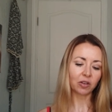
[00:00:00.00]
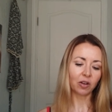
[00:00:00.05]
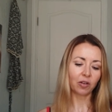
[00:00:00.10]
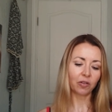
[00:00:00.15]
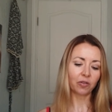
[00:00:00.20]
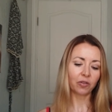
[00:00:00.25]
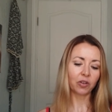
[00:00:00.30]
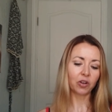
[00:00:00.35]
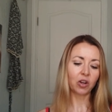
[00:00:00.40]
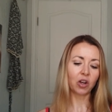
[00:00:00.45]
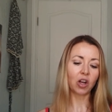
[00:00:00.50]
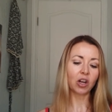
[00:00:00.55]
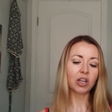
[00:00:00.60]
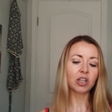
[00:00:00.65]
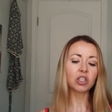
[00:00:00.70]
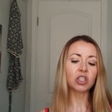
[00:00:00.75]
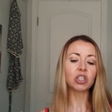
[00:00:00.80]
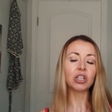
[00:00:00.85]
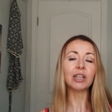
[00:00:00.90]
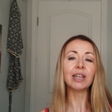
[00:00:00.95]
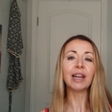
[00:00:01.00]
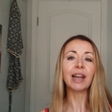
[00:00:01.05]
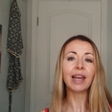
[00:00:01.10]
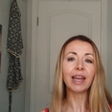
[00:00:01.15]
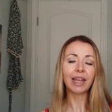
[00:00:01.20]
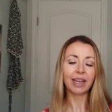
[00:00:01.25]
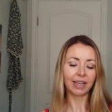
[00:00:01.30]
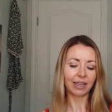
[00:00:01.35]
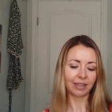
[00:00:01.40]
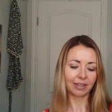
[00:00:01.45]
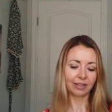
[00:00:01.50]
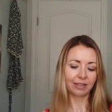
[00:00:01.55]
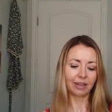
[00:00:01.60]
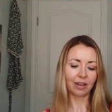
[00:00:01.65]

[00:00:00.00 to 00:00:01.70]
of collagenase.